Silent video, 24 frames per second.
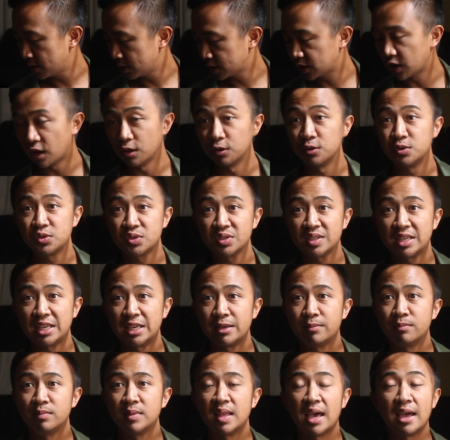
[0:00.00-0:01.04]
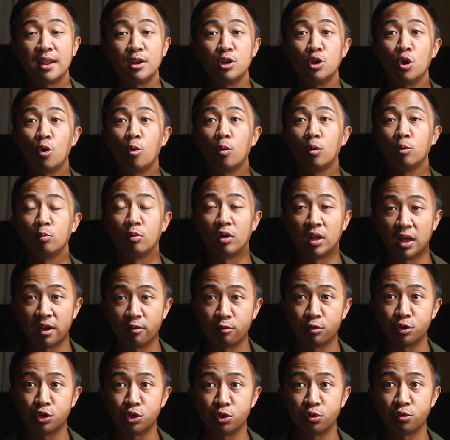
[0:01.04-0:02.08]
color scheme that no one will
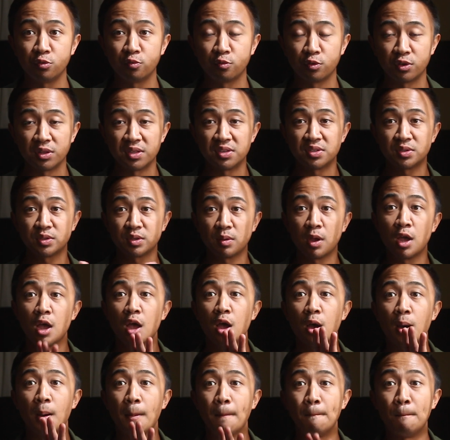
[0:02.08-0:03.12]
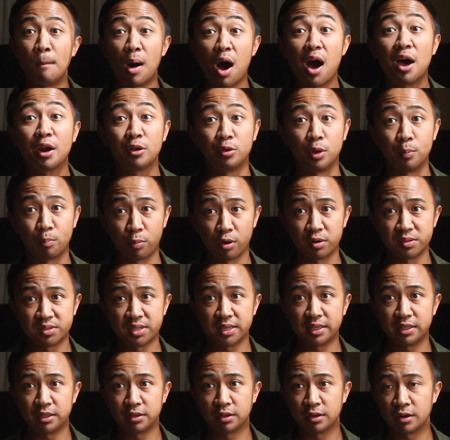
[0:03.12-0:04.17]
ever do for this model in
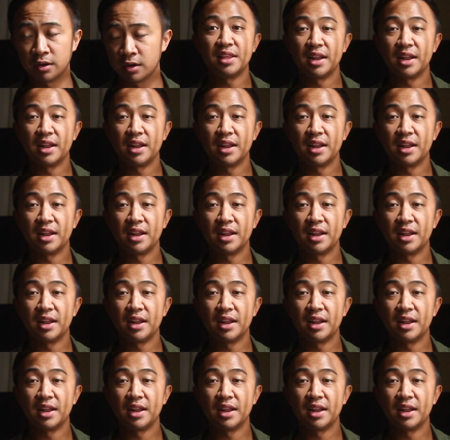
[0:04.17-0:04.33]
particular.